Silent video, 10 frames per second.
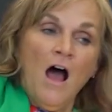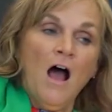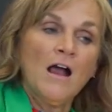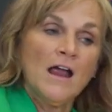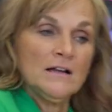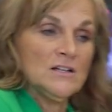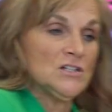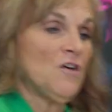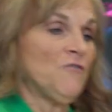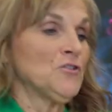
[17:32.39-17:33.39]
All right.
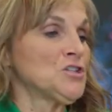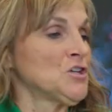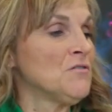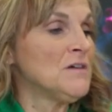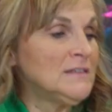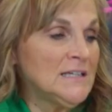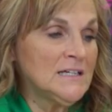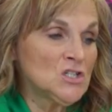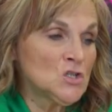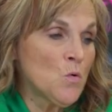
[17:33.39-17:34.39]
So 1
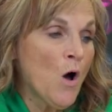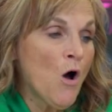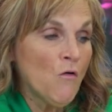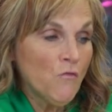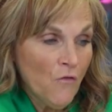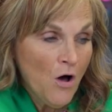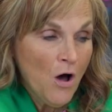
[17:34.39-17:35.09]
Corinthians 12,